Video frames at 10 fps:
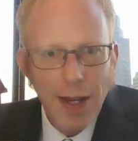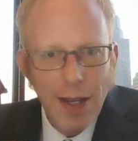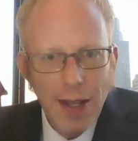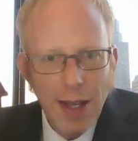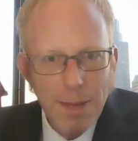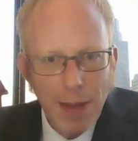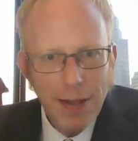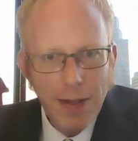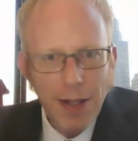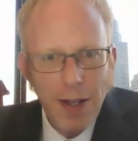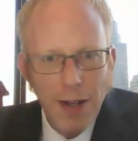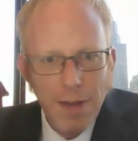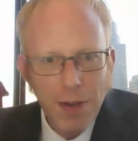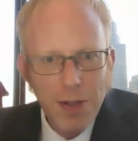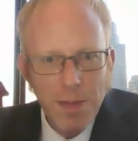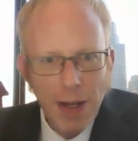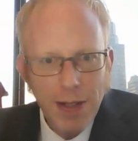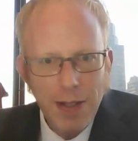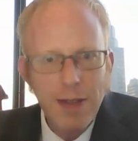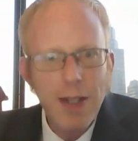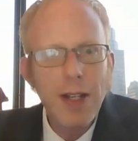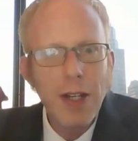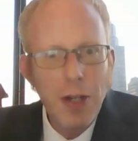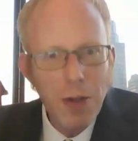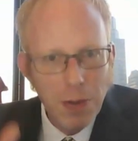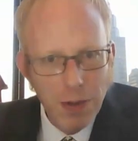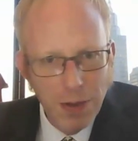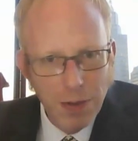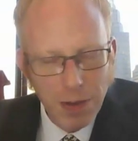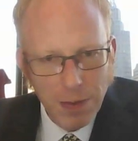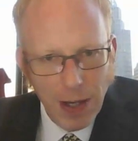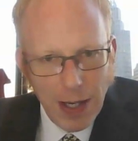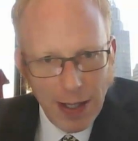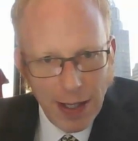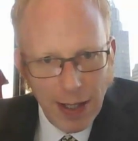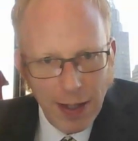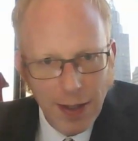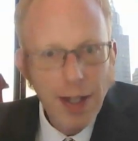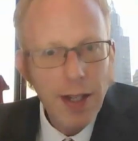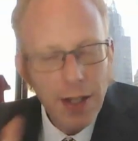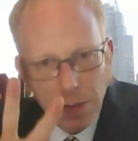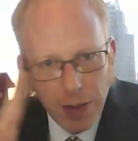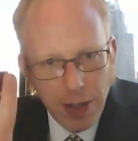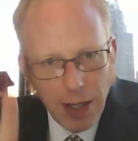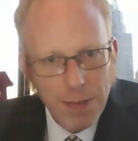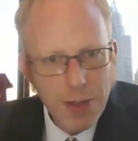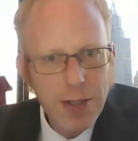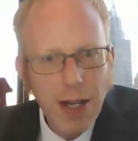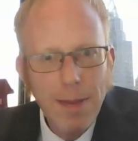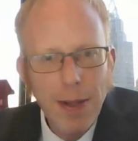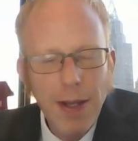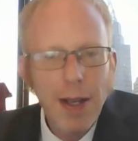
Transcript: and that method invokes a method that you are overriding, and you are the object type.